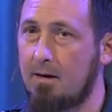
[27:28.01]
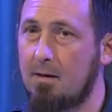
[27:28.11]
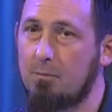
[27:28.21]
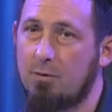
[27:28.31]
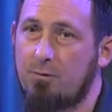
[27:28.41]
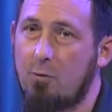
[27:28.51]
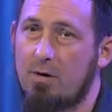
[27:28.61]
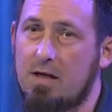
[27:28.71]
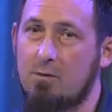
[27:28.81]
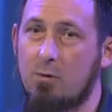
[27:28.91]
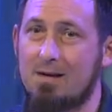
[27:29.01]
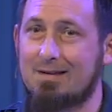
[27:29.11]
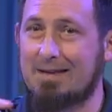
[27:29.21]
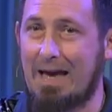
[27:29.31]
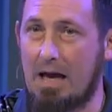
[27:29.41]
before he
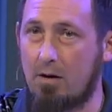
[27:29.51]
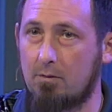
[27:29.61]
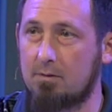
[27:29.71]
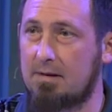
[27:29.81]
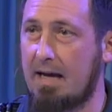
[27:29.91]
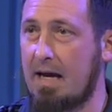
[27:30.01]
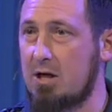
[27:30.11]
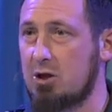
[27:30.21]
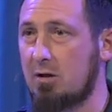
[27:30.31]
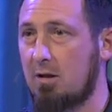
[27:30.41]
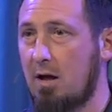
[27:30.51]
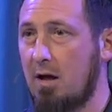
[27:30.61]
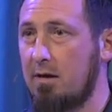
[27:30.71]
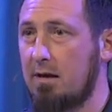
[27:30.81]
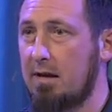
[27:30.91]
went down to
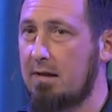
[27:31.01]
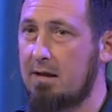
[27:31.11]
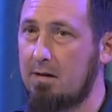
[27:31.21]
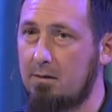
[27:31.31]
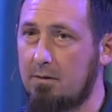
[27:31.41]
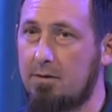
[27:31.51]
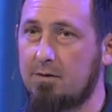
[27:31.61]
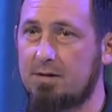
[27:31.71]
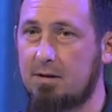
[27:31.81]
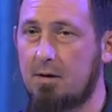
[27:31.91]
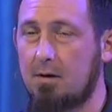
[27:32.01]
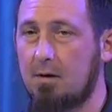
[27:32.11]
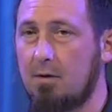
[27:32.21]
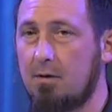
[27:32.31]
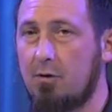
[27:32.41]
Ashkelon and killed those
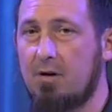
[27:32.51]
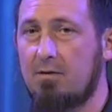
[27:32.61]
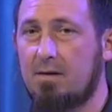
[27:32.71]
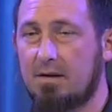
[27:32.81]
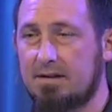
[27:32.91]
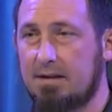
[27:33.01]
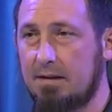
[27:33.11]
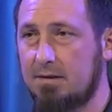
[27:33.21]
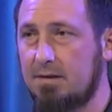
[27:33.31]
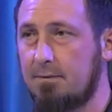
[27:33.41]
30 Philistines.